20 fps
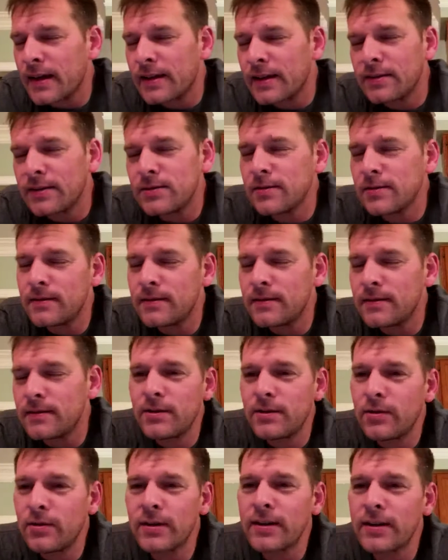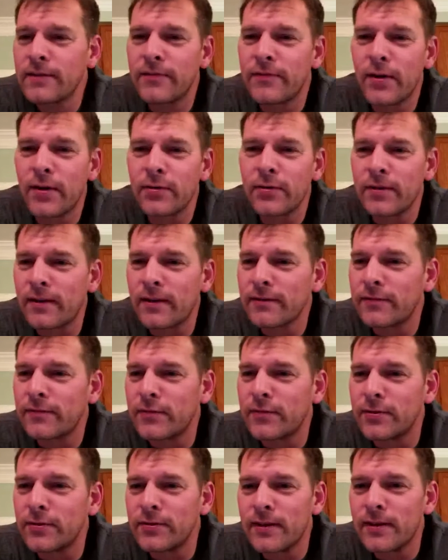you don't get to vote on
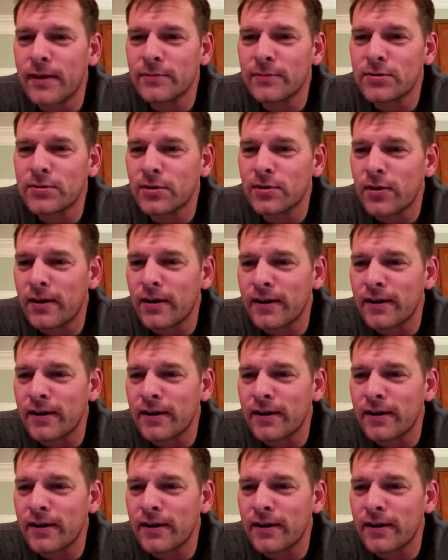food. I'm sorry.